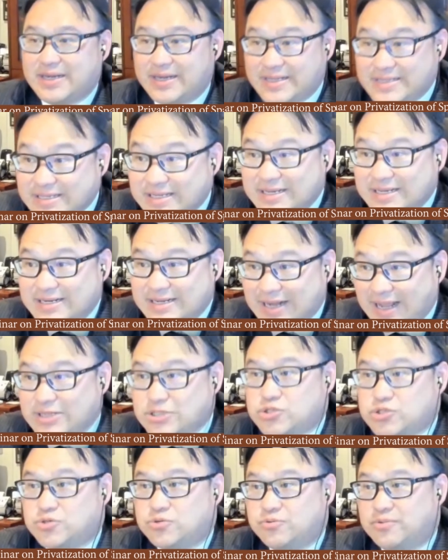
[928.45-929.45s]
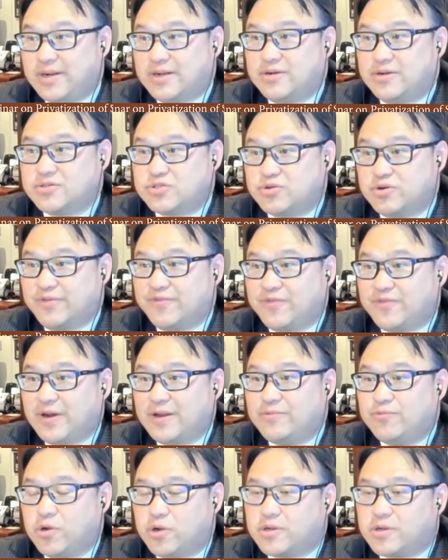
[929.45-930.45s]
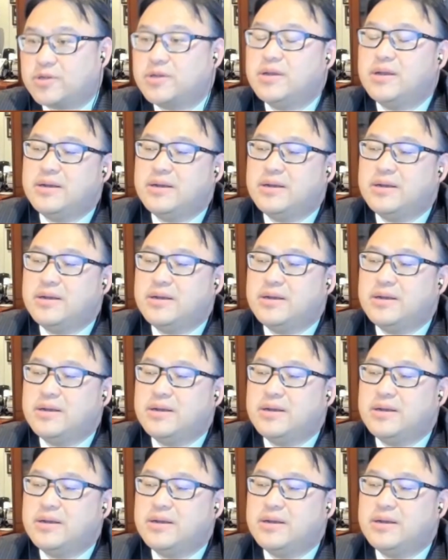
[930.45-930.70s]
international regulatory framework